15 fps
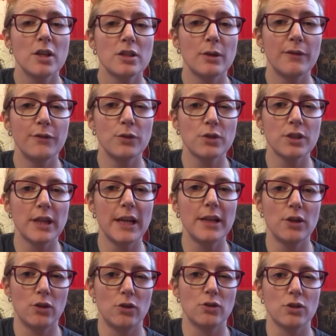So if you're
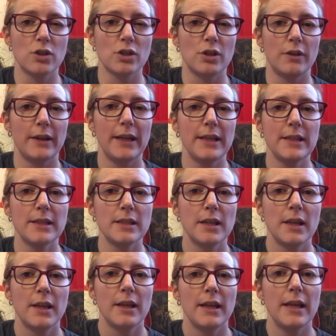staying on-site,
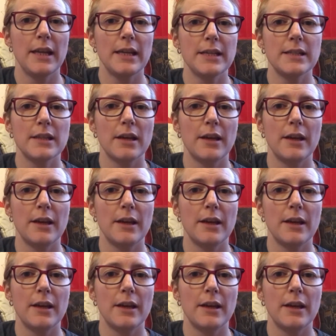it's